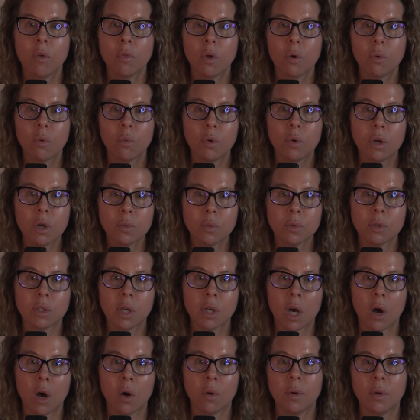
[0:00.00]
The root
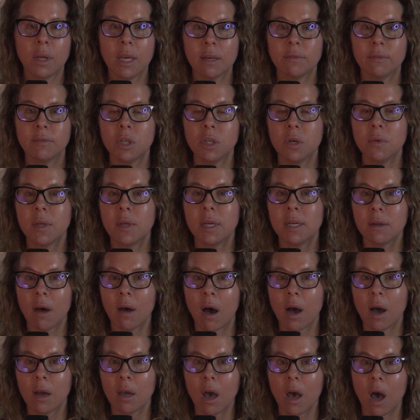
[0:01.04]
zone gives you the
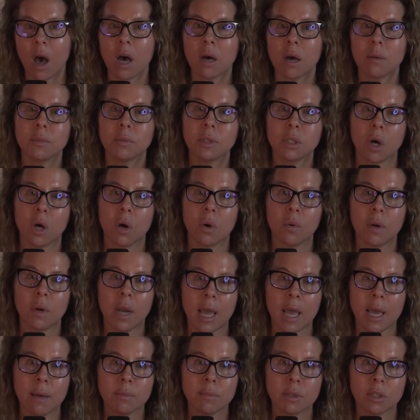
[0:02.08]
.com zone
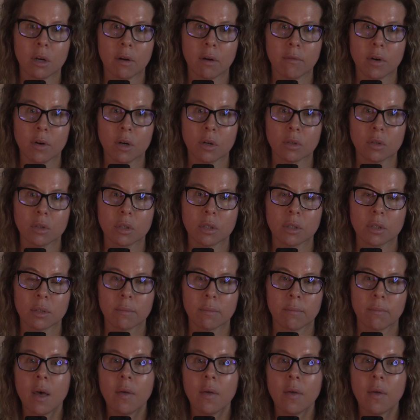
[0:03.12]
name servers.